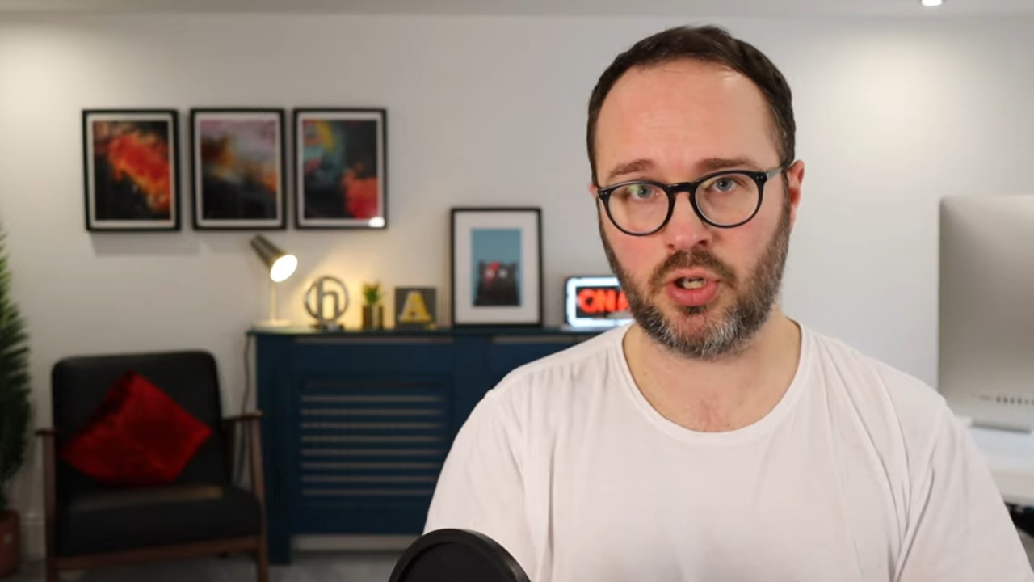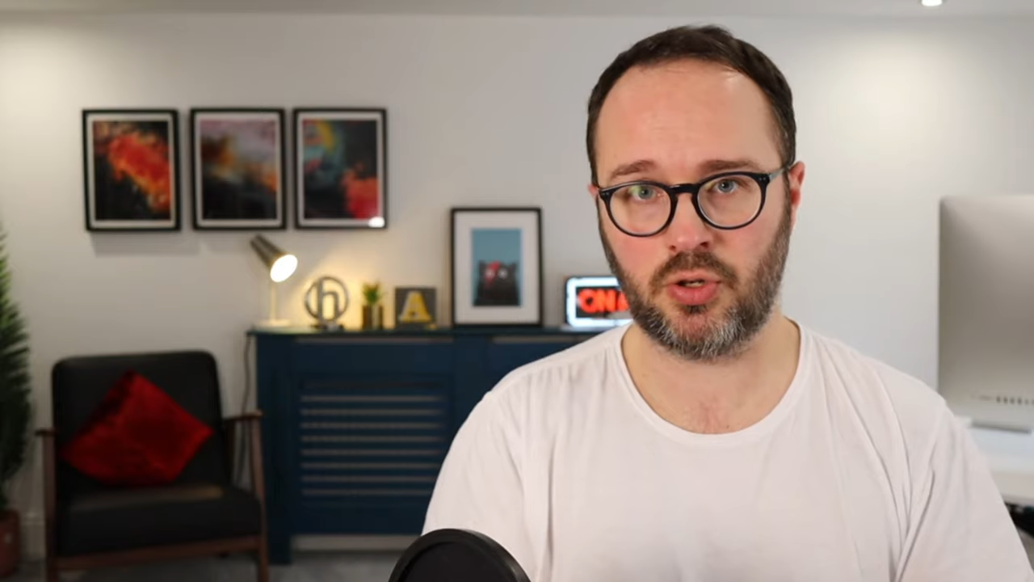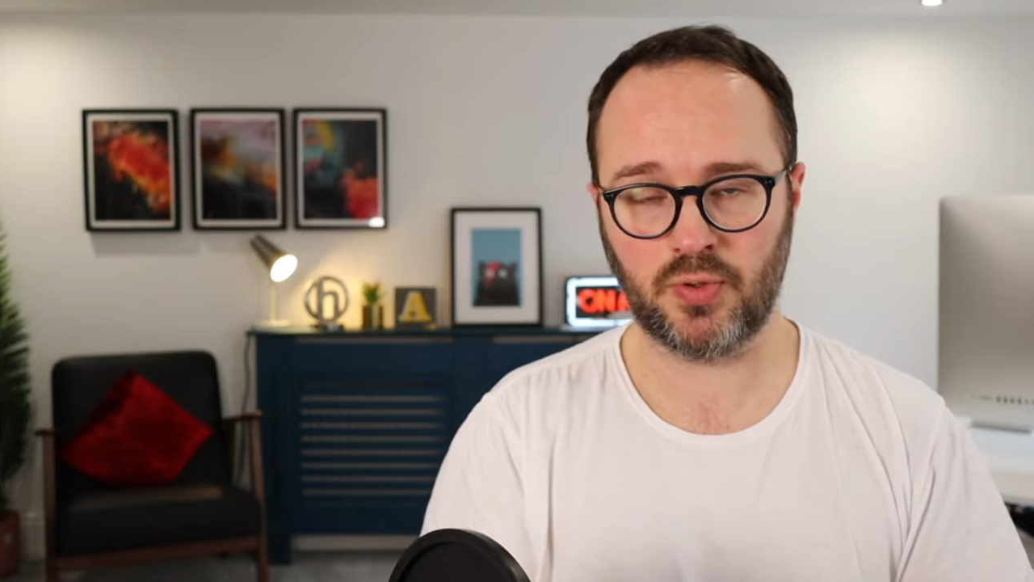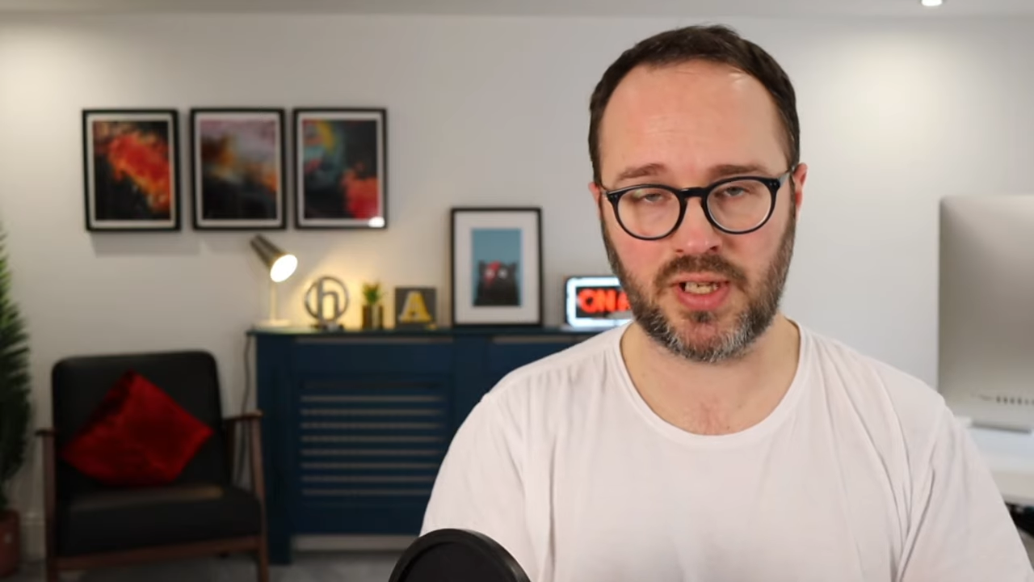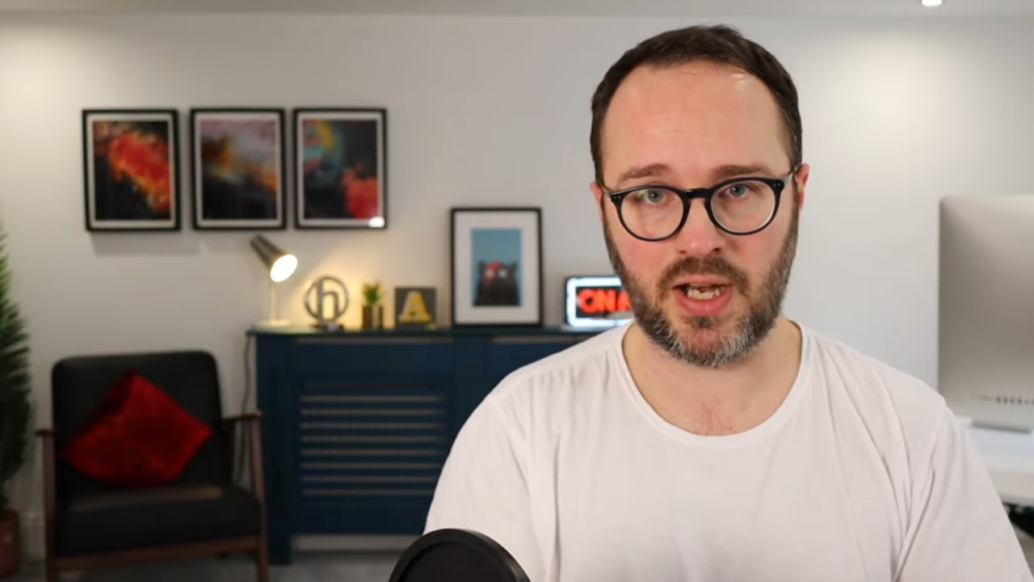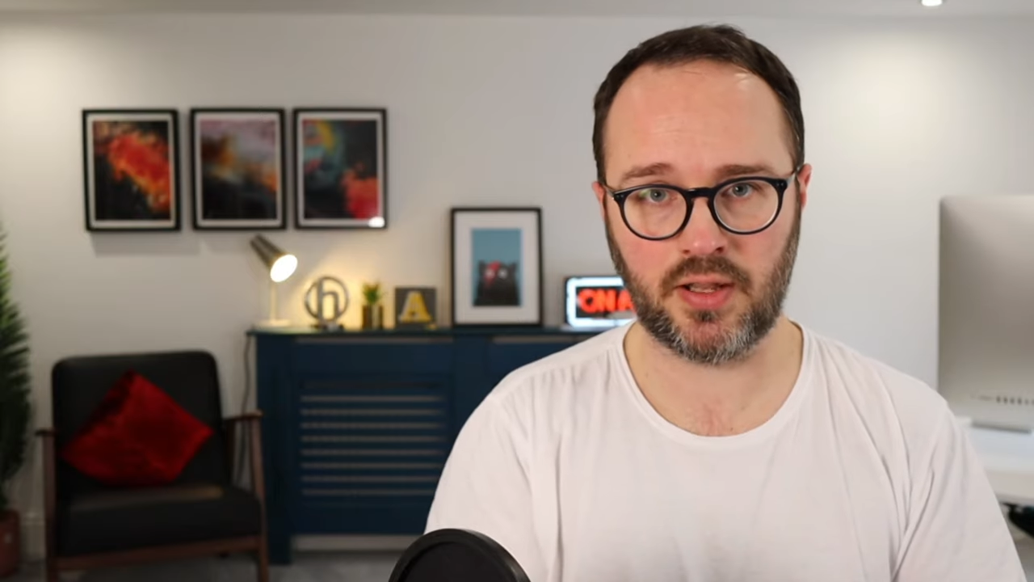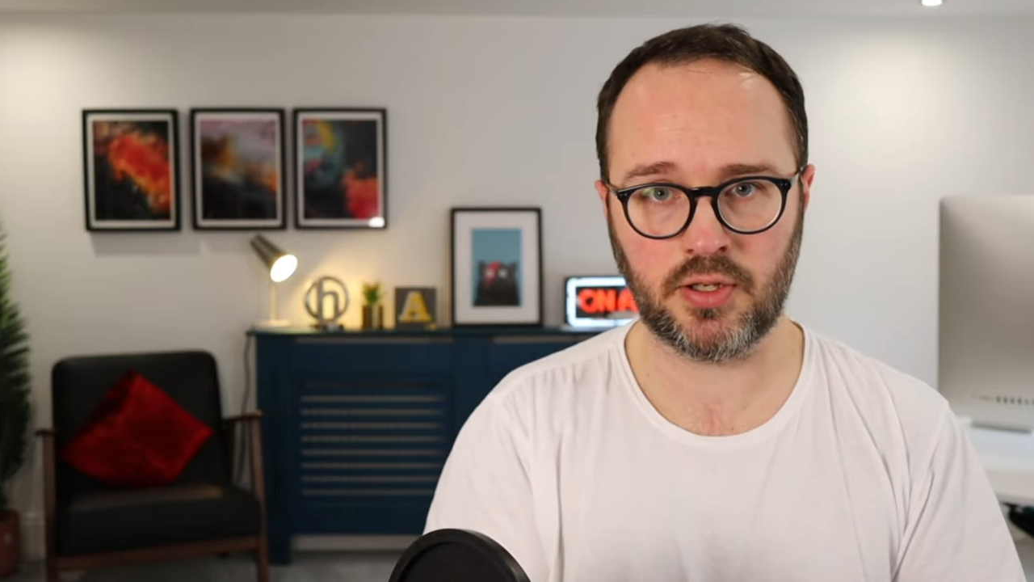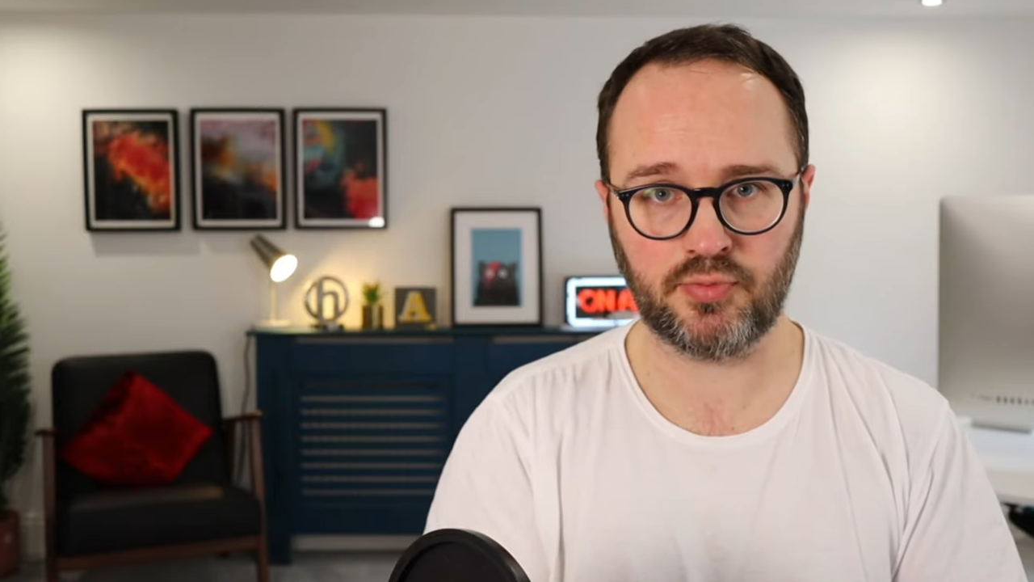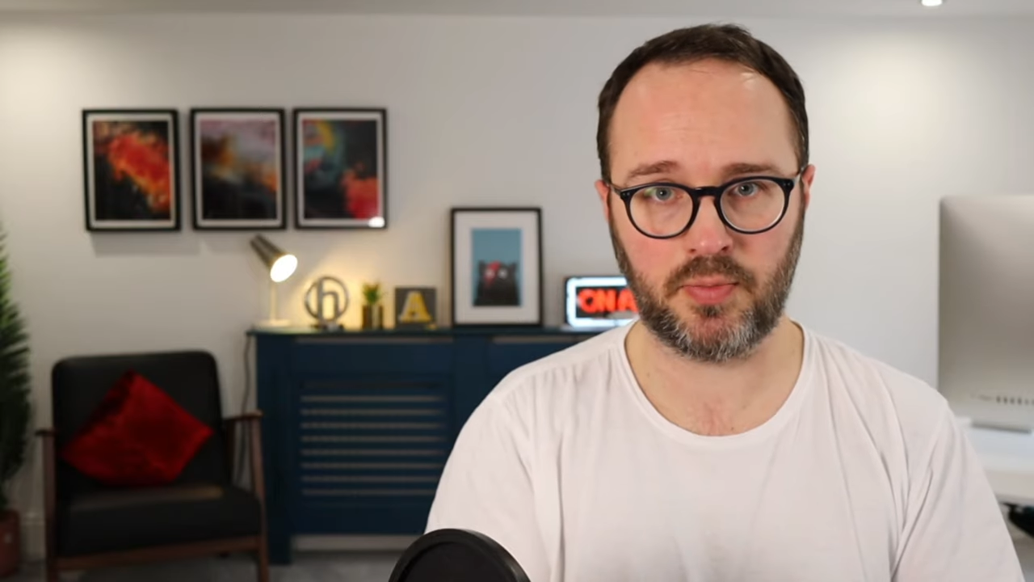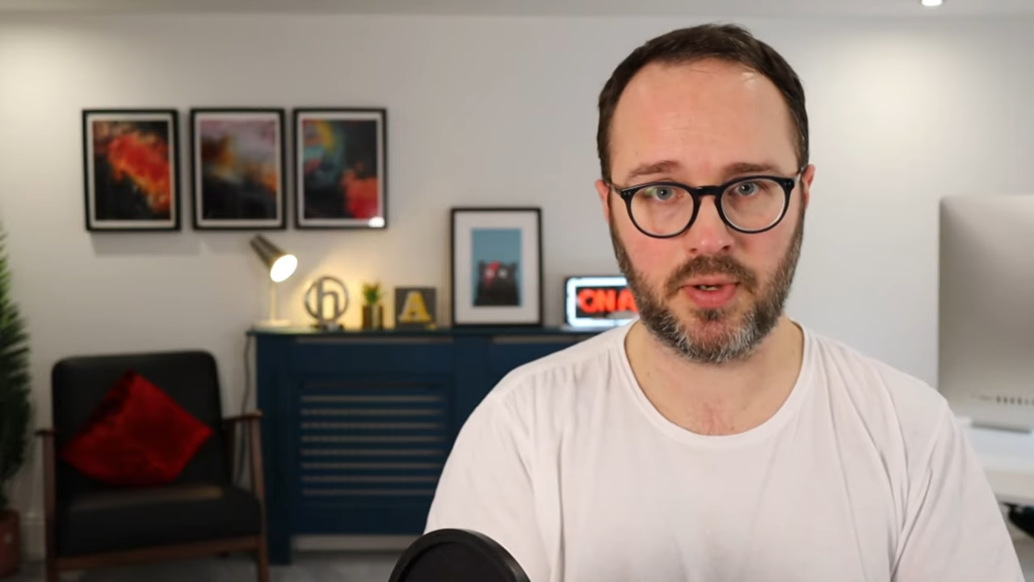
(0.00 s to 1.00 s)
to cause any of
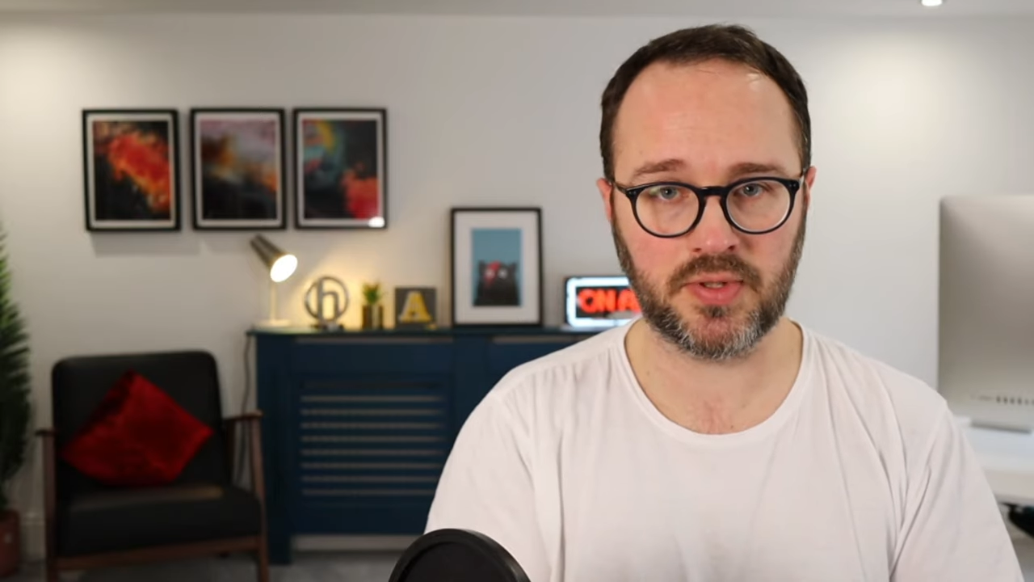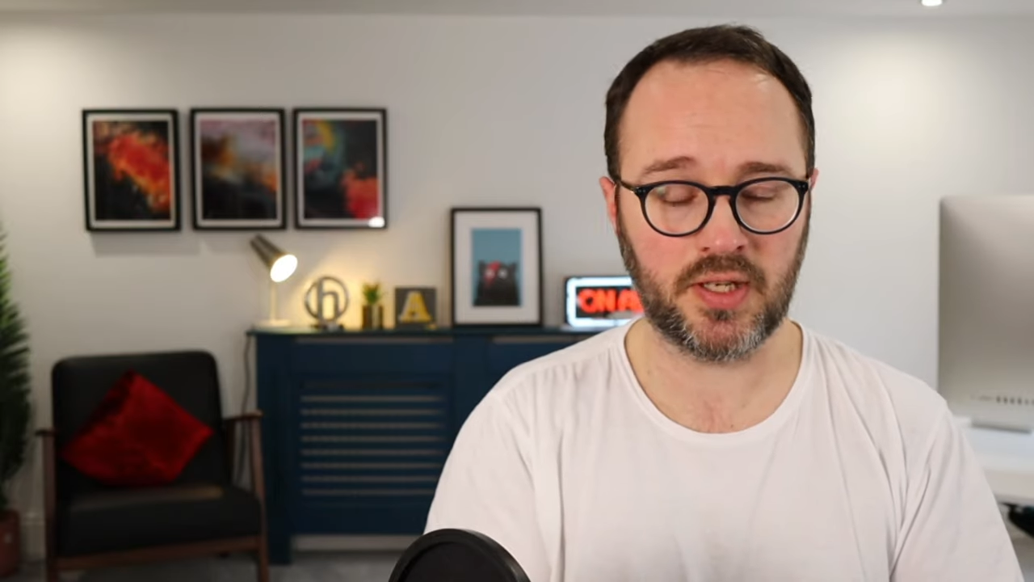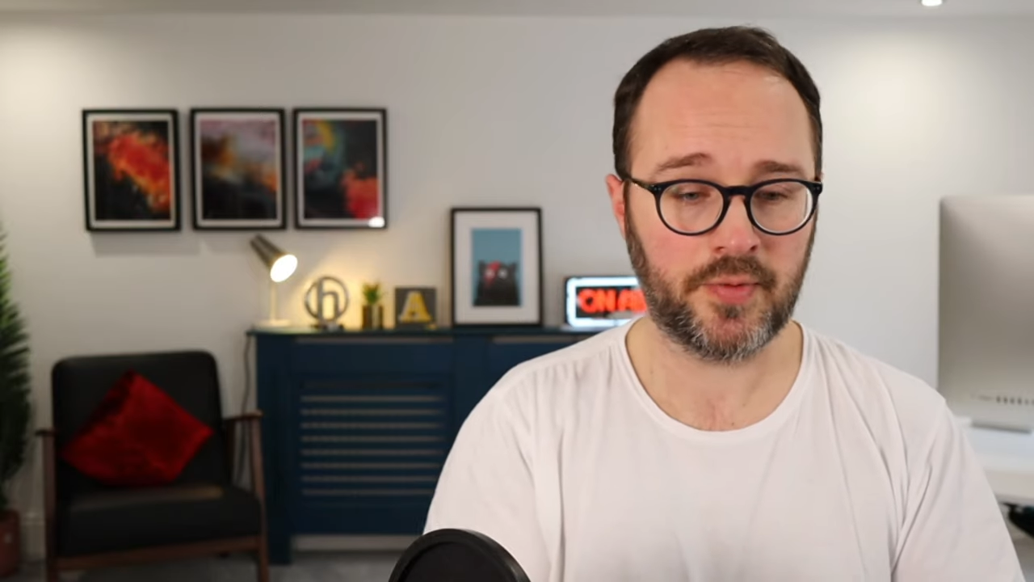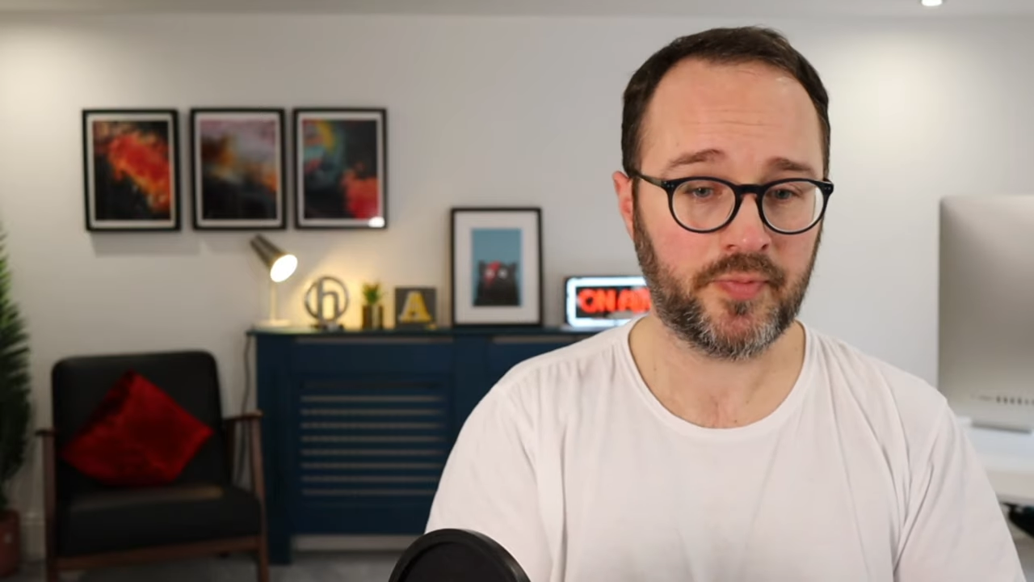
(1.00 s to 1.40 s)
those problems.